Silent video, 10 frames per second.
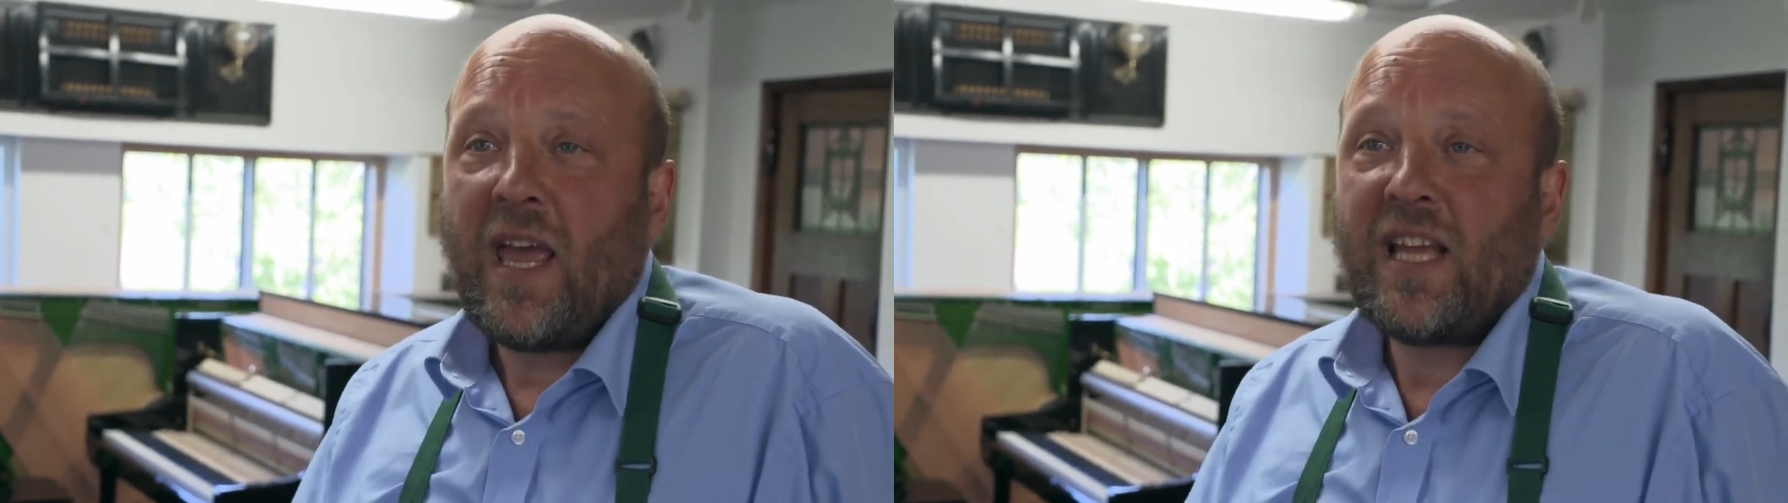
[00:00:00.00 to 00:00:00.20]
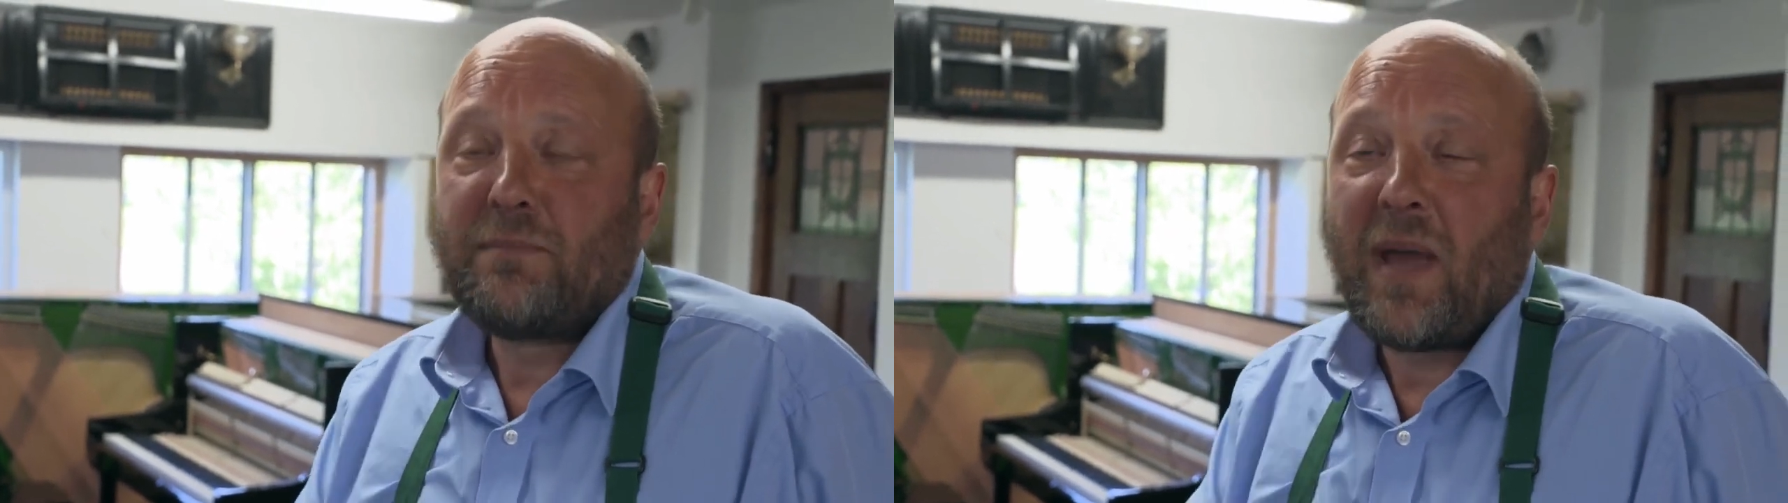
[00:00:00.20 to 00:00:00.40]

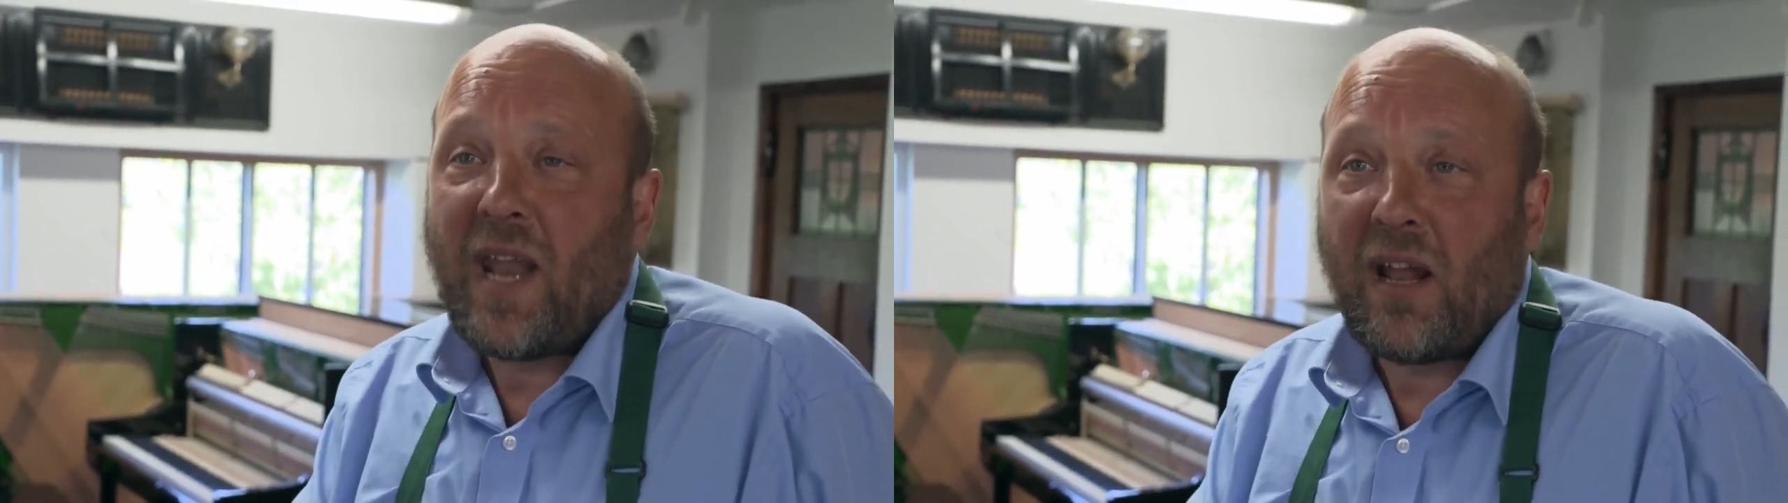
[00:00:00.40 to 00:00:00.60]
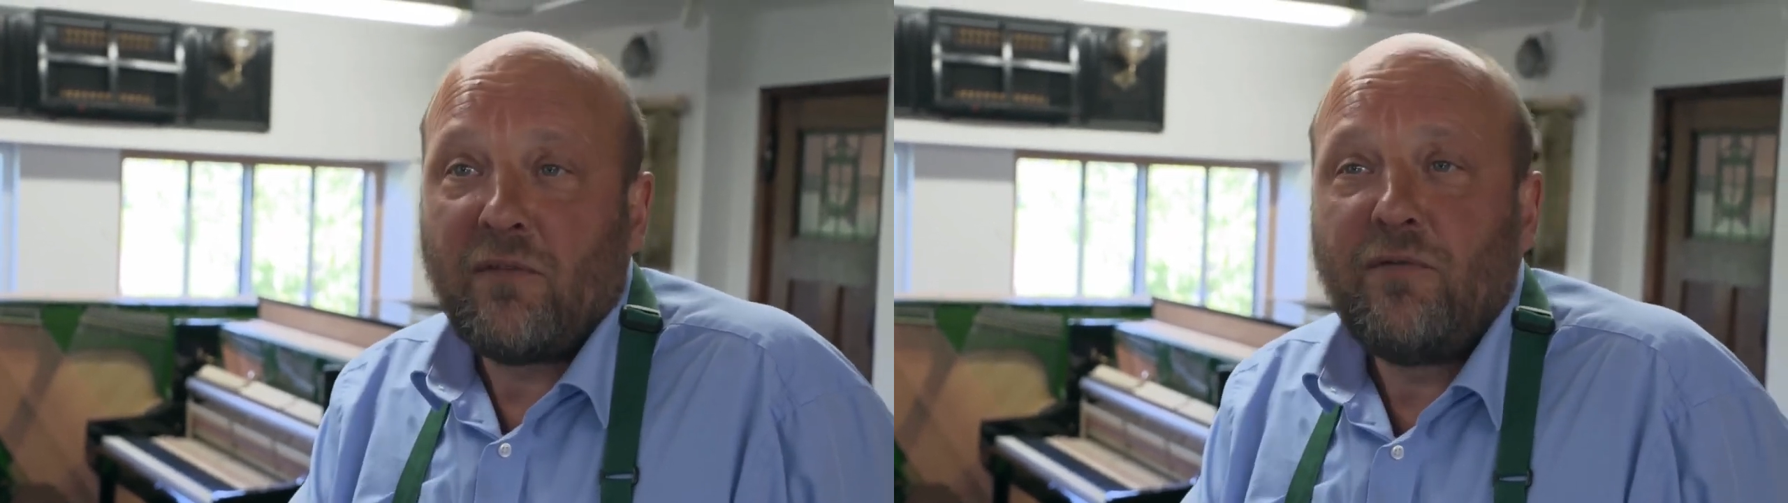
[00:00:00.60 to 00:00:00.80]
It's
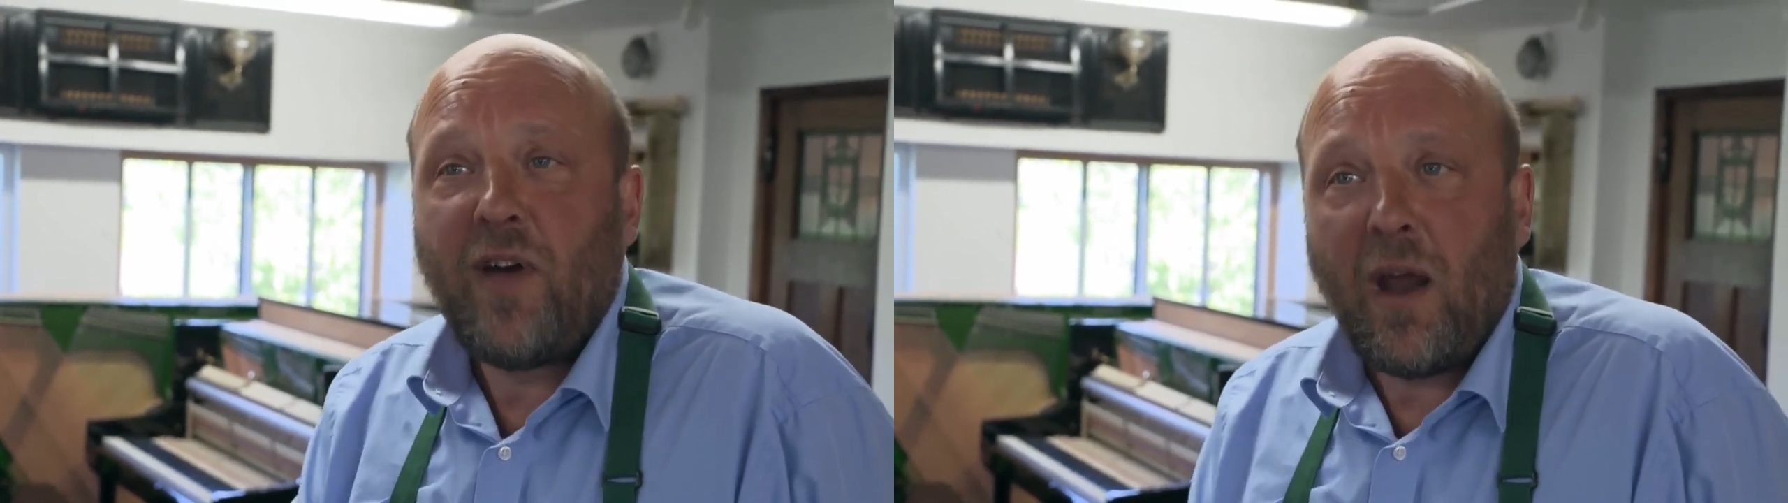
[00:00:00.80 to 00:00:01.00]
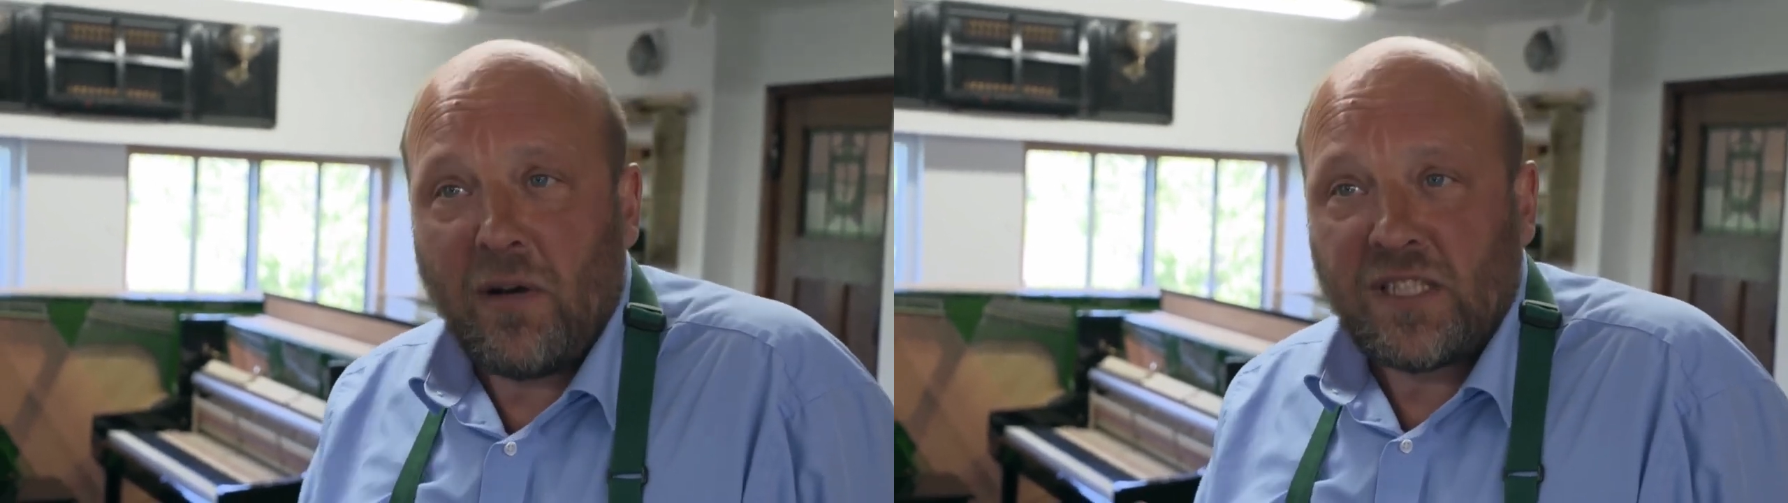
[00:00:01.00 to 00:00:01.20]
made out of
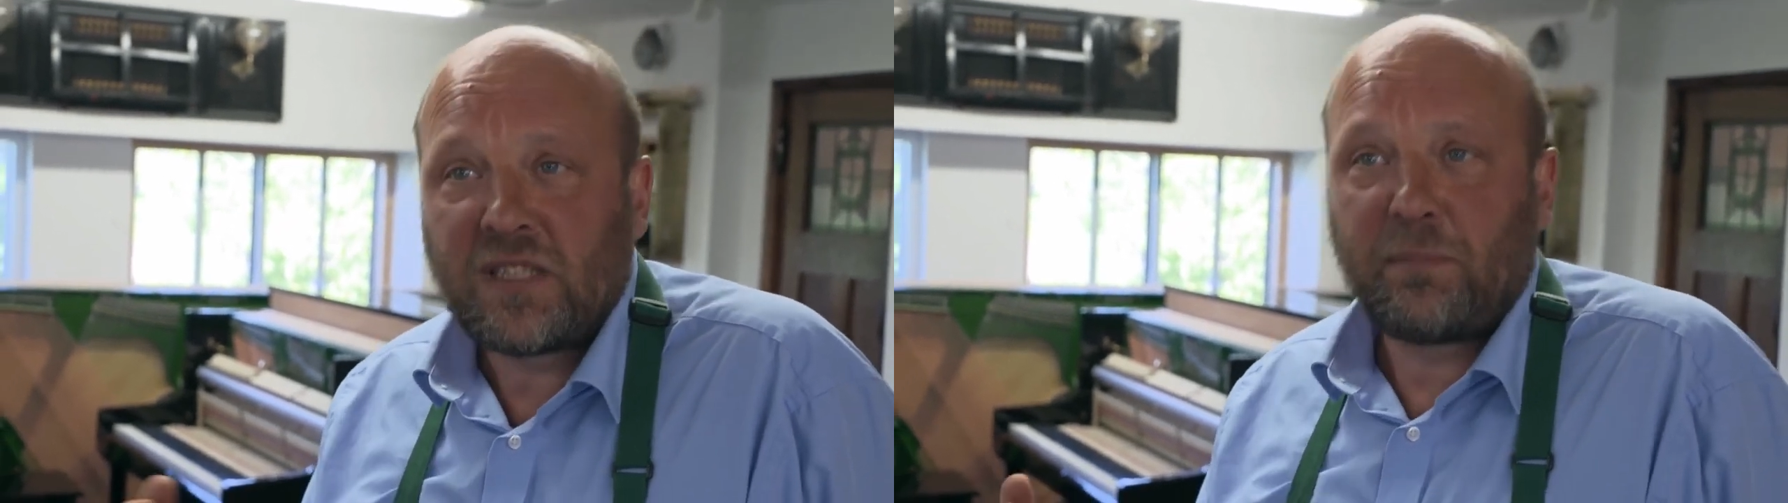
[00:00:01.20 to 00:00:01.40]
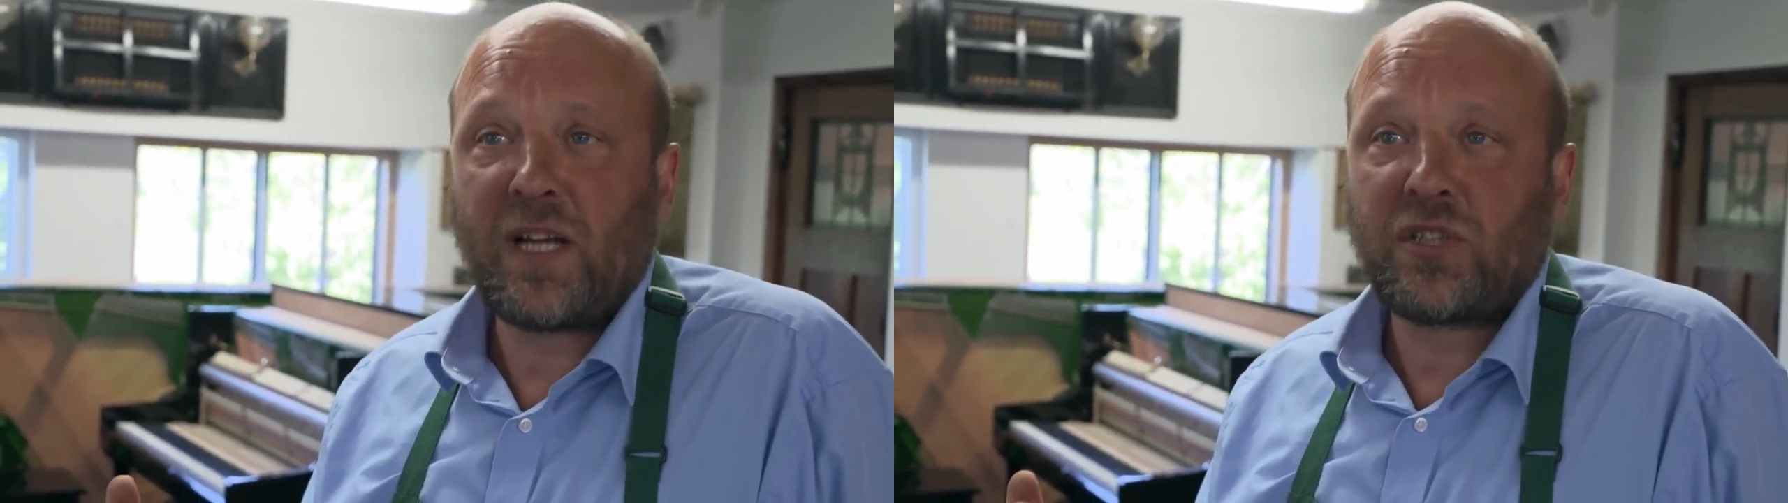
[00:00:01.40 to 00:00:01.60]
very
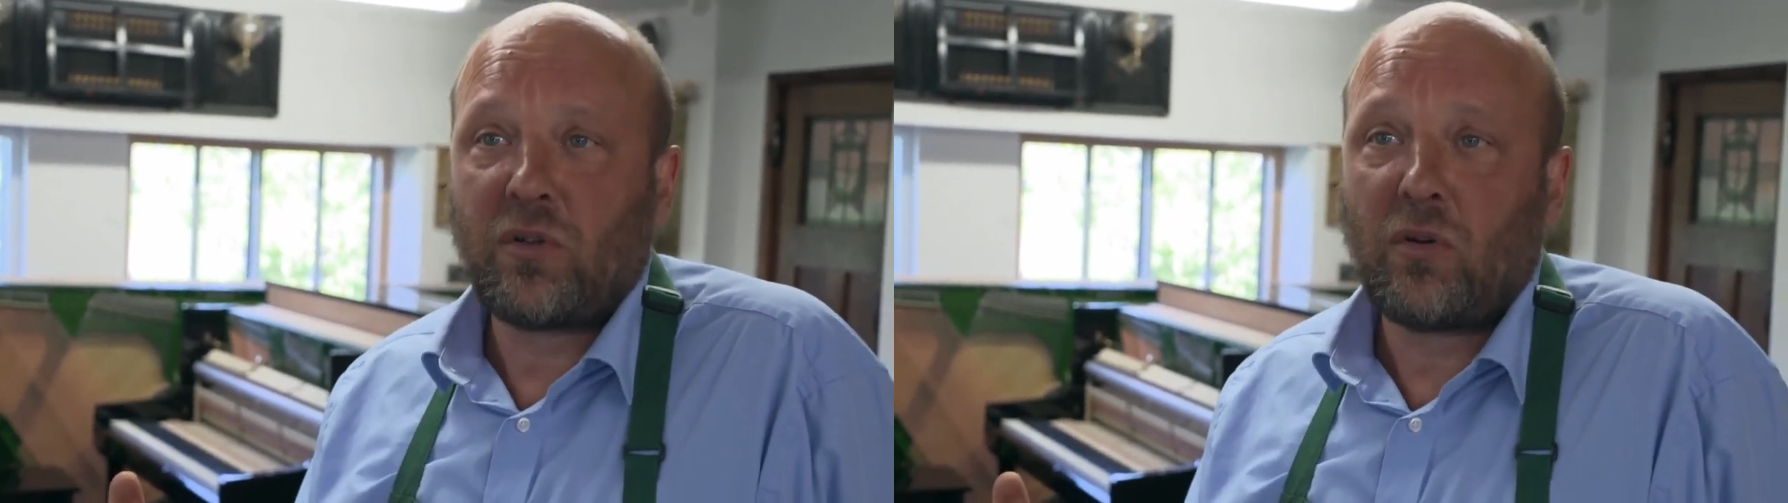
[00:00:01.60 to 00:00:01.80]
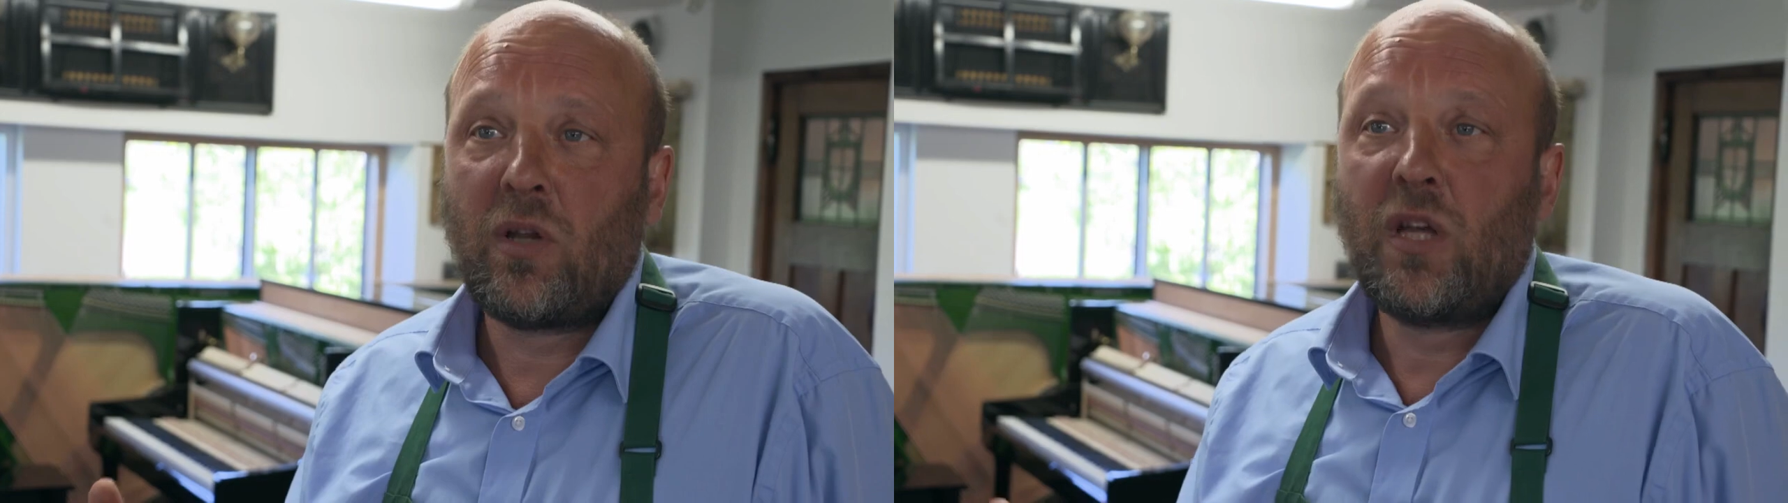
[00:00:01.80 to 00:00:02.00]

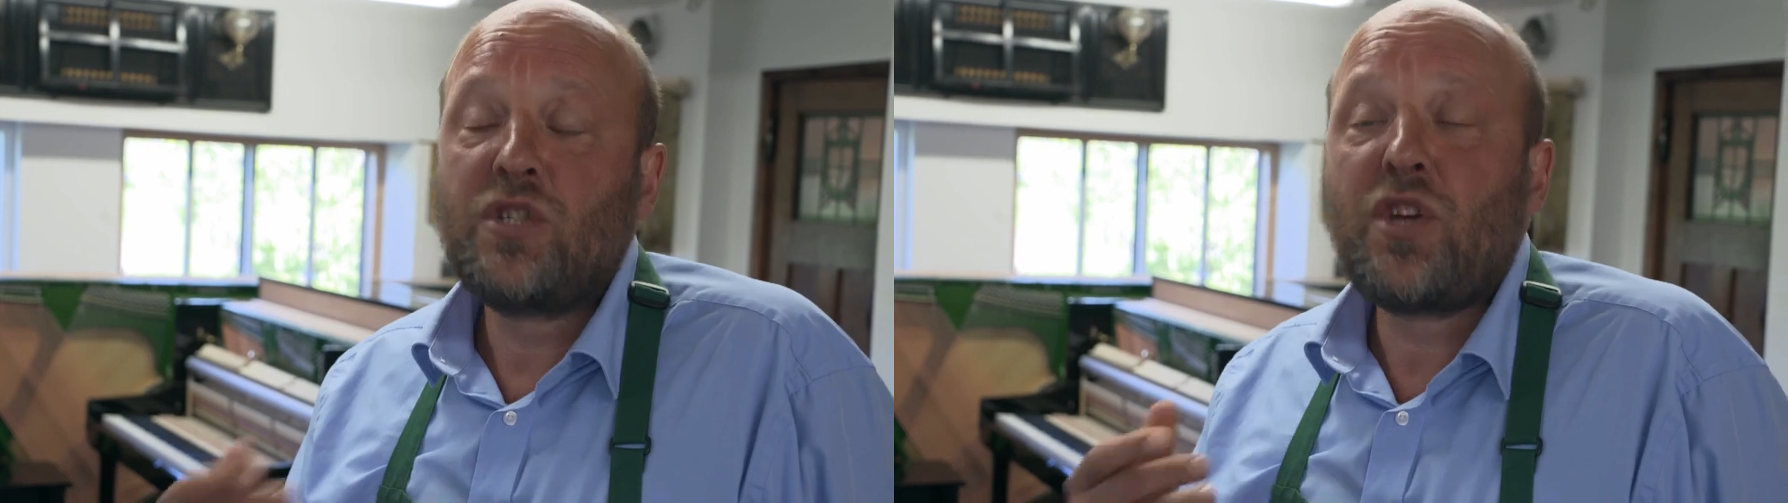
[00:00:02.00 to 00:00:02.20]
special